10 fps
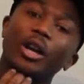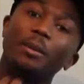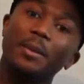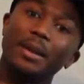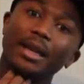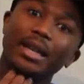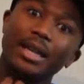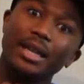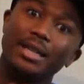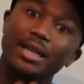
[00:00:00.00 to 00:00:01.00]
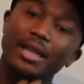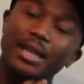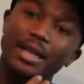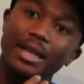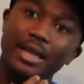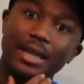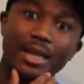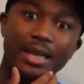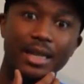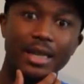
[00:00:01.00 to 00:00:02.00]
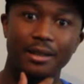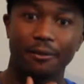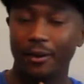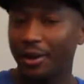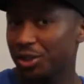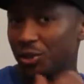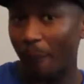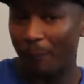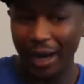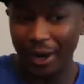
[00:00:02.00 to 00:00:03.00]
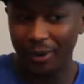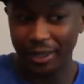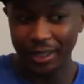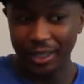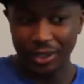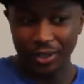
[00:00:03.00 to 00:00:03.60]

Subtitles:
mommy is a very strong pirate.